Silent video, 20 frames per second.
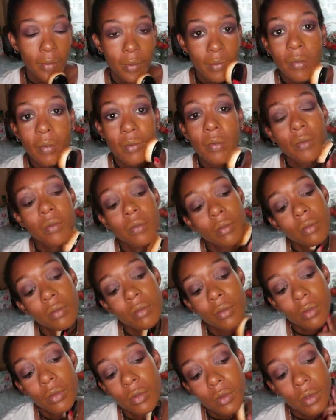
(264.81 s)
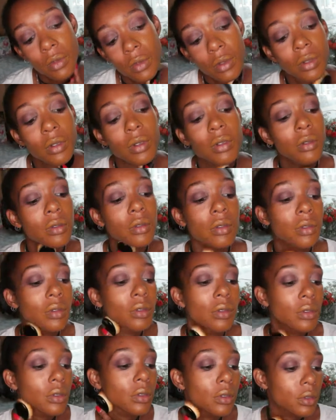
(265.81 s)
if you haven't seen what I got
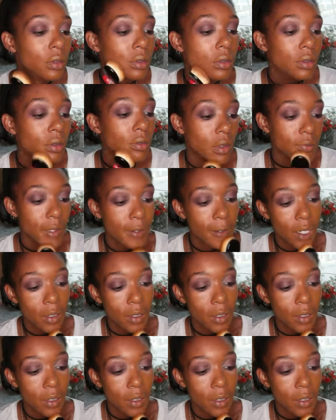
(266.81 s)
for my birthday.